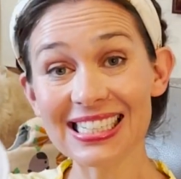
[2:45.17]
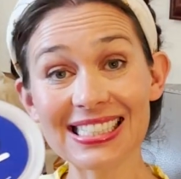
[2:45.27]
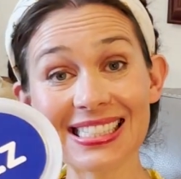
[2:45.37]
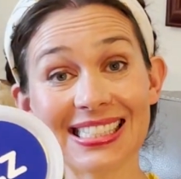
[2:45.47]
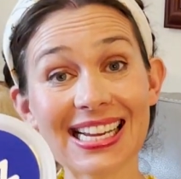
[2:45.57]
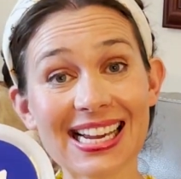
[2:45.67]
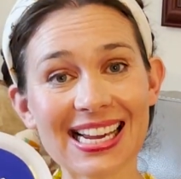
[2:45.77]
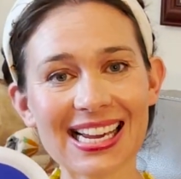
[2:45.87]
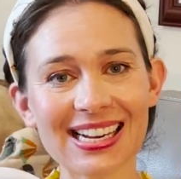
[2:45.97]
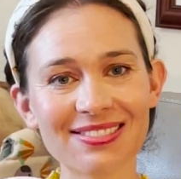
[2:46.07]

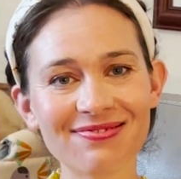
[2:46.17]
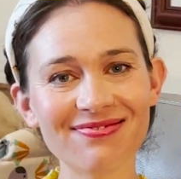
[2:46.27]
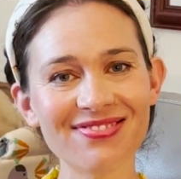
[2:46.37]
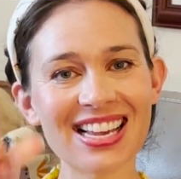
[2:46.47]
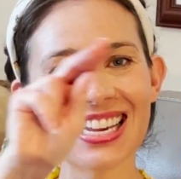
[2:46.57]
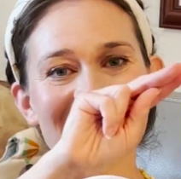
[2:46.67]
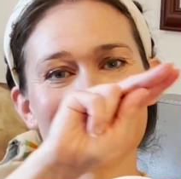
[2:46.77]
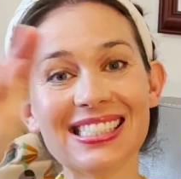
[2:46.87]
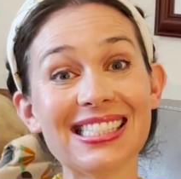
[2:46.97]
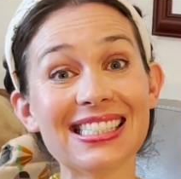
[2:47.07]
Z,
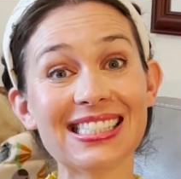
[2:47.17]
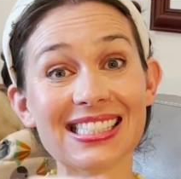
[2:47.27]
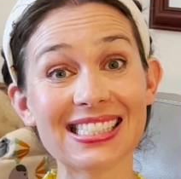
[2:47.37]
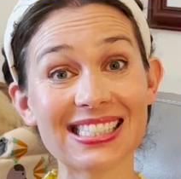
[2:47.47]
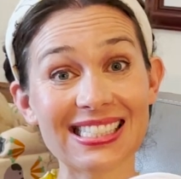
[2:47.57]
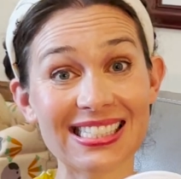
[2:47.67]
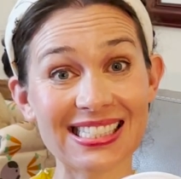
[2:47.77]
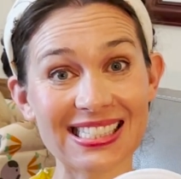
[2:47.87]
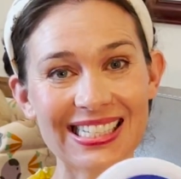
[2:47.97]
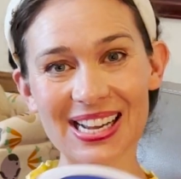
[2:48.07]

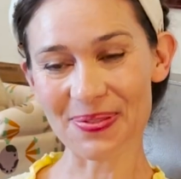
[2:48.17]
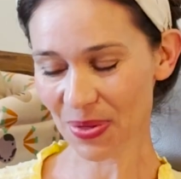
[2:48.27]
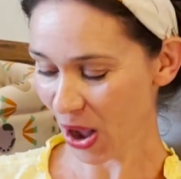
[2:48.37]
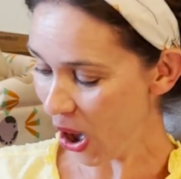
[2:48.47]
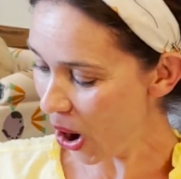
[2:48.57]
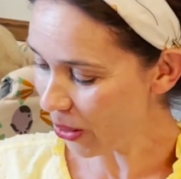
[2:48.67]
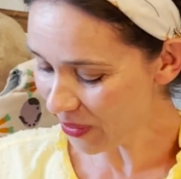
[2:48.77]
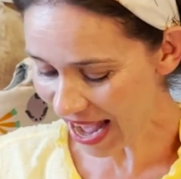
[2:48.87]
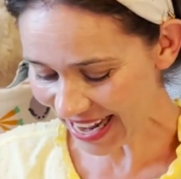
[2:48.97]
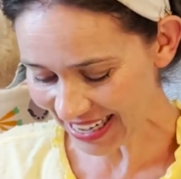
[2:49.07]
zzz. All
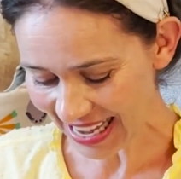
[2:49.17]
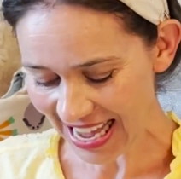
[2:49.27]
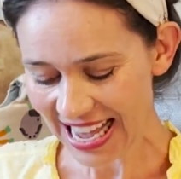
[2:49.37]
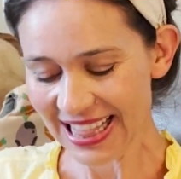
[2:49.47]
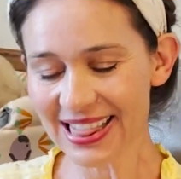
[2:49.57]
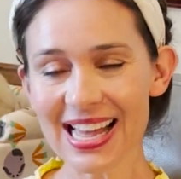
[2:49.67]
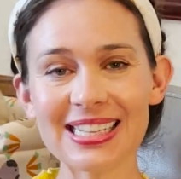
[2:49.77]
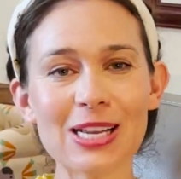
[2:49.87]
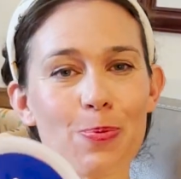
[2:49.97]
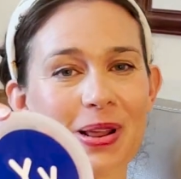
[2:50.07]
right,
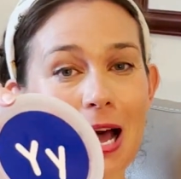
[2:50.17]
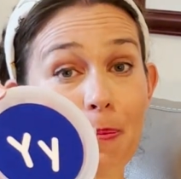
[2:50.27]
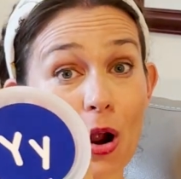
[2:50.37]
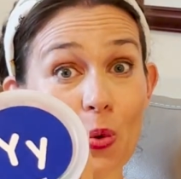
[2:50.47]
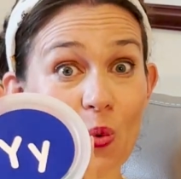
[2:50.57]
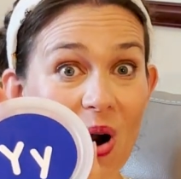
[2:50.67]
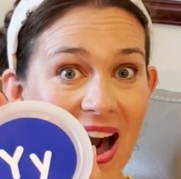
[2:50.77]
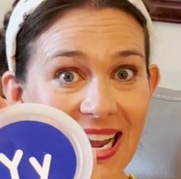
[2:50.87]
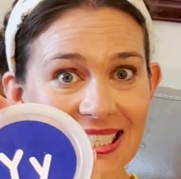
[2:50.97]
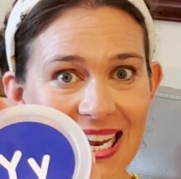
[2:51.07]
let's open up our
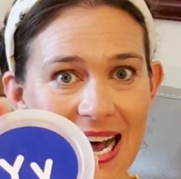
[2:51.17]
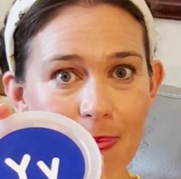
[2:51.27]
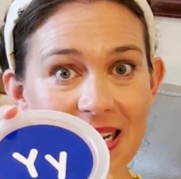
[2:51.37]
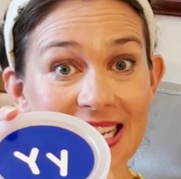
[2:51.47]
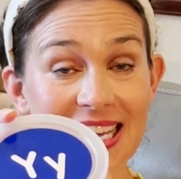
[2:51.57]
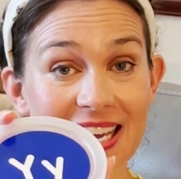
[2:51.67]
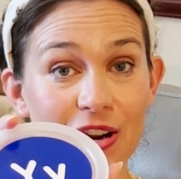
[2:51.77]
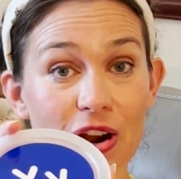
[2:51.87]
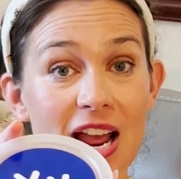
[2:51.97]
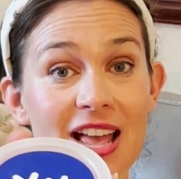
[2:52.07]
Y tub and
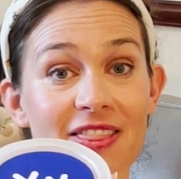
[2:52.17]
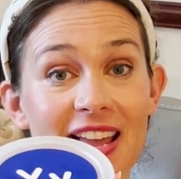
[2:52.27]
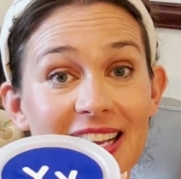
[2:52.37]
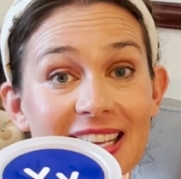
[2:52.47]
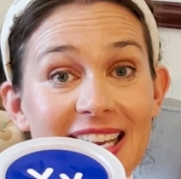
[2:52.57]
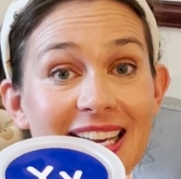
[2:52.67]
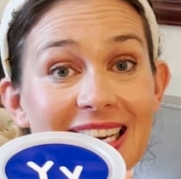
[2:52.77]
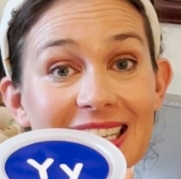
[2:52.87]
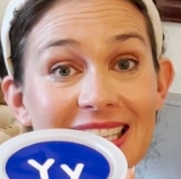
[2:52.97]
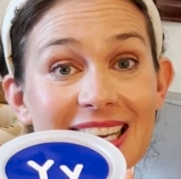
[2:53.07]
hear the ye,
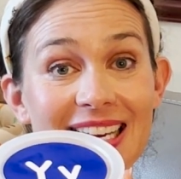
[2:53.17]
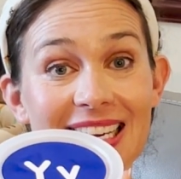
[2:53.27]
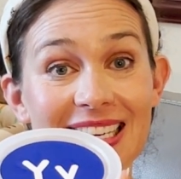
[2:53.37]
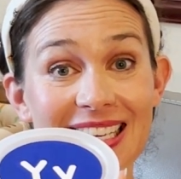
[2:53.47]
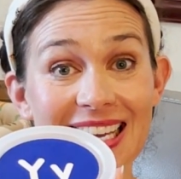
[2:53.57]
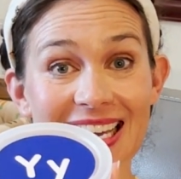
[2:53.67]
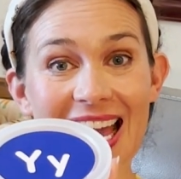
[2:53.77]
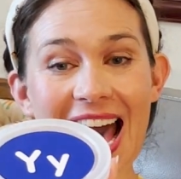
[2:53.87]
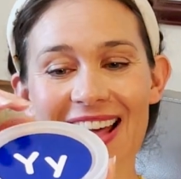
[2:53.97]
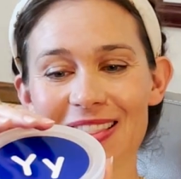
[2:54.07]
ye, ye
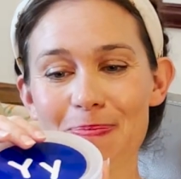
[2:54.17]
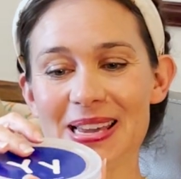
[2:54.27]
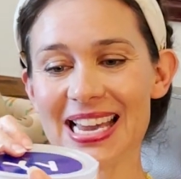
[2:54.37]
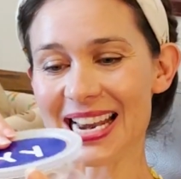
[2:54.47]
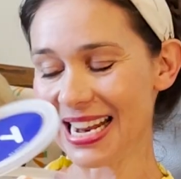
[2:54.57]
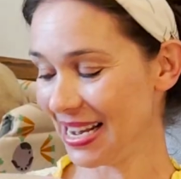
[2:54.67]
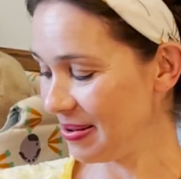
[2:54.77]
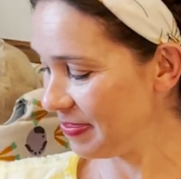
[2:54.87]
at the beginning.